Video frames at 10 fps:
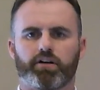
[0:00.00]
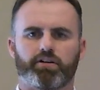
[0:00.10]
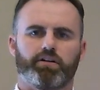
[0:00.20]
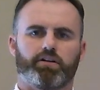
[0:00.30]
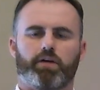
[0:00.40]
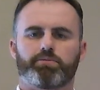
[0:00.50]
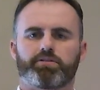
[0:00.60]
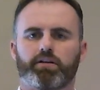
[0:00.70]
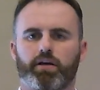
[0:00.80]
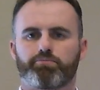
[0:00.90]
I think
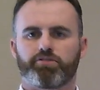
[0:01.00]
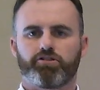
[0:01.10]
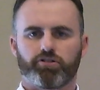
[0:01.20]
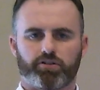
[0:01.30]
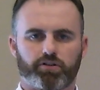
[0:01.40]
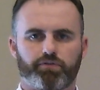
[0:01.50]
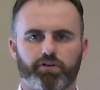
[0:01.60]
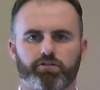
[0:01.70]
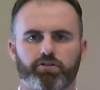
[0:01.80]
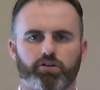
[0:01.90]
I'm preaching to the
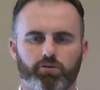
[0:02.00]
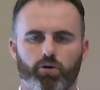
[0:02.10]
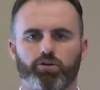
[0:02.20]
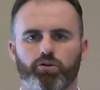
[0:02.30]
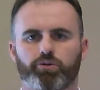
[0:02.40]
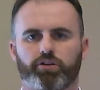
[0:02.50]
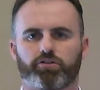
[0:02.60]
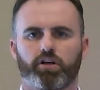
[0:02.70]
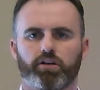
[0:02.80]
converted here. You all know this.